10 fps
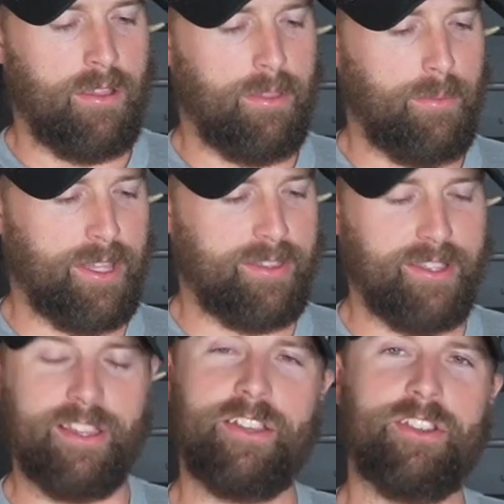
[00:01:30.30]
The main
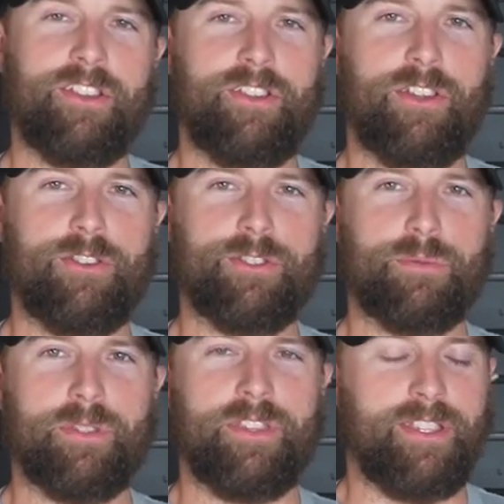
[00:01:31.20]
thing that you're going to notice
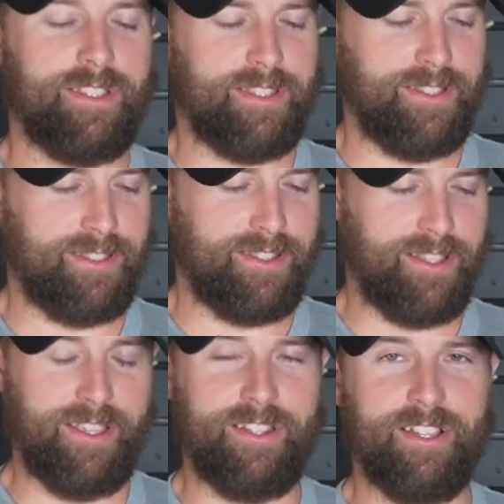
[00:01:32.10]
with this is
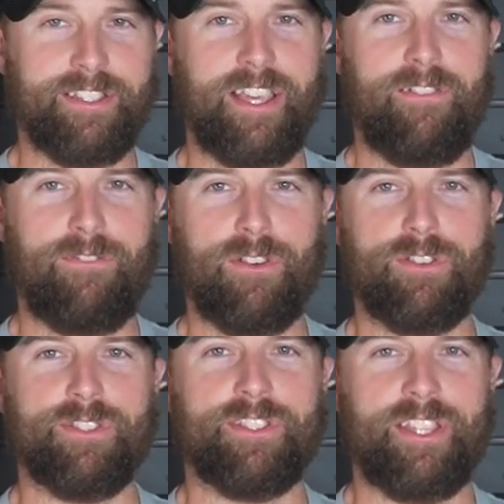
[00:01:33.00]
it does have
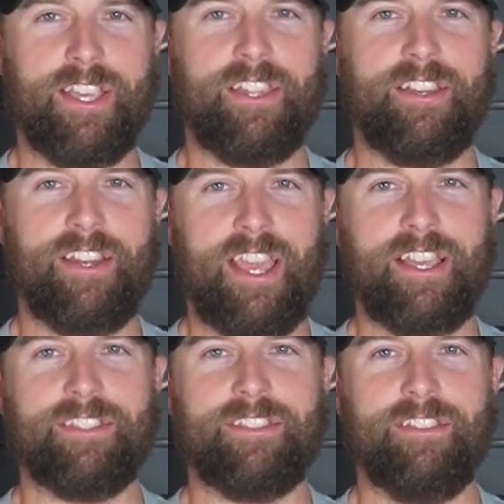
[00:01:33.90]
first, second,
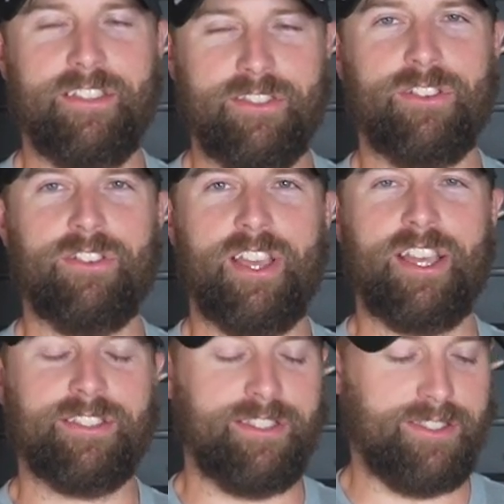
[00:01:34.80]
and third
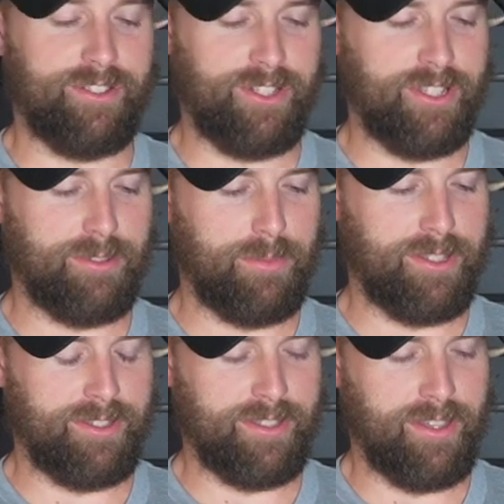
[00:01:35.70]
axis
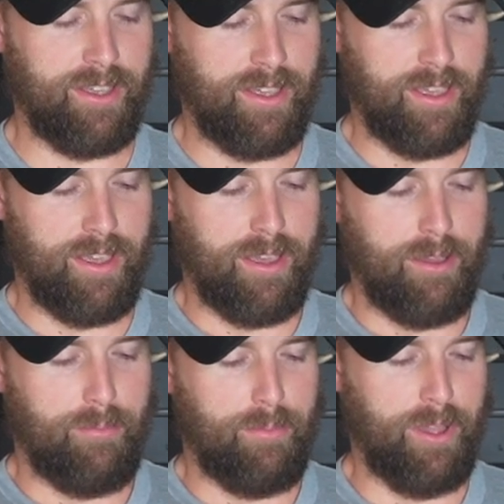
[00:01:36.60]
adjustments.
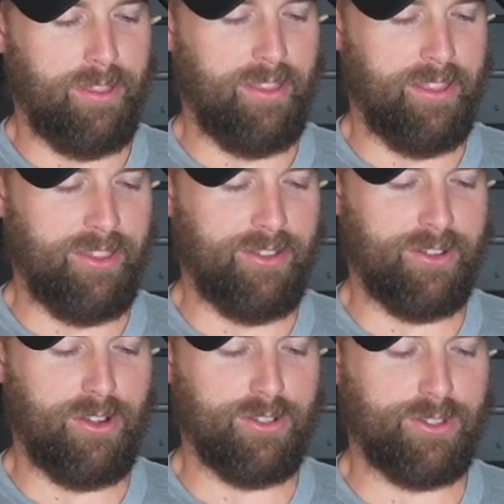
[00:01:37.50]
But you
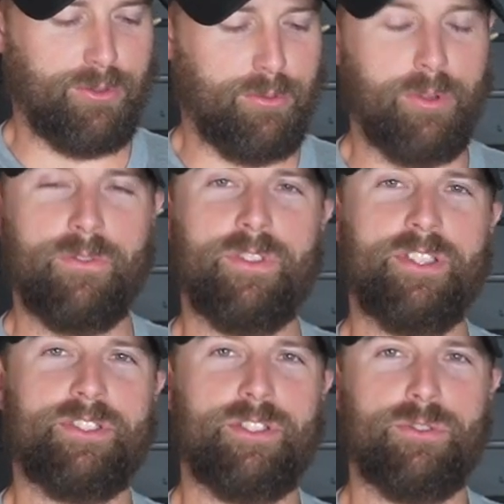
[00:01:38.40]
can also remove
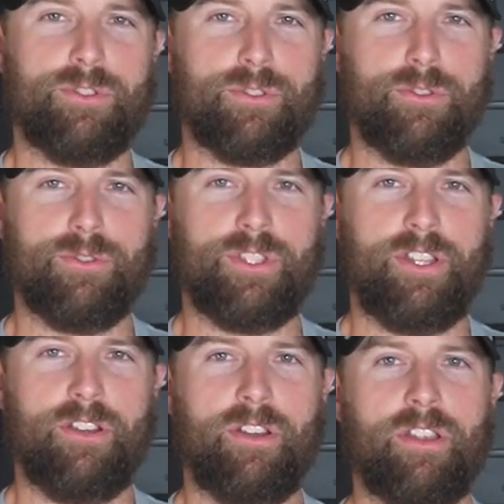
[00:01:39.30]
these two screws
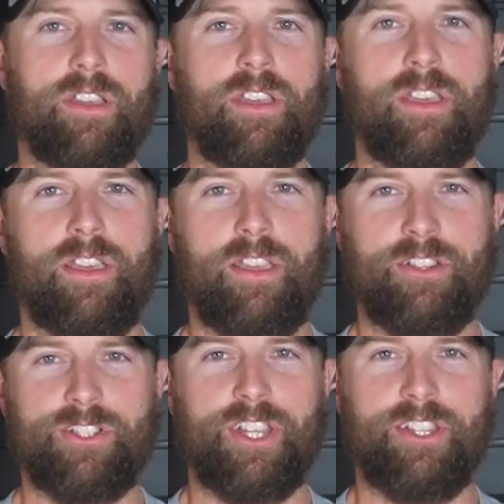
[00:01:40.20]
here
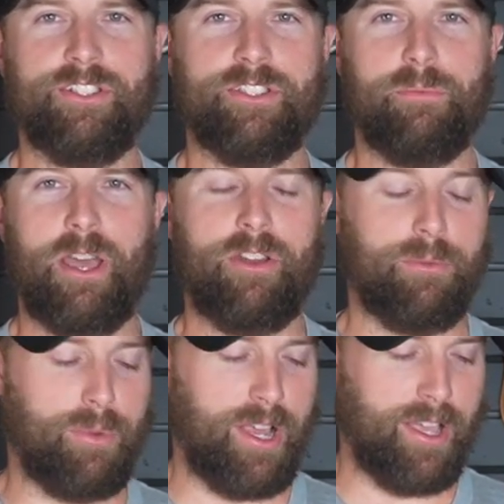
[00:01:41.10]
and change the
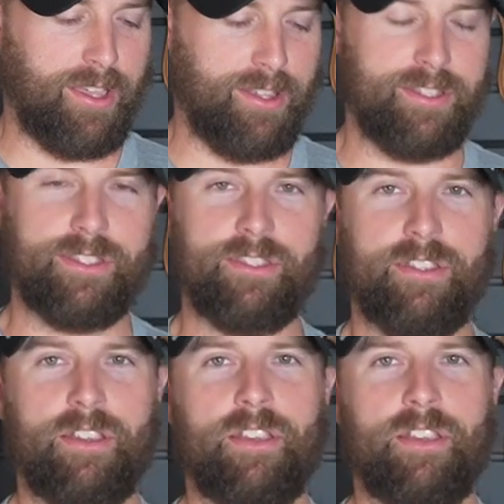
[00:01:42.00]
mounting brackets.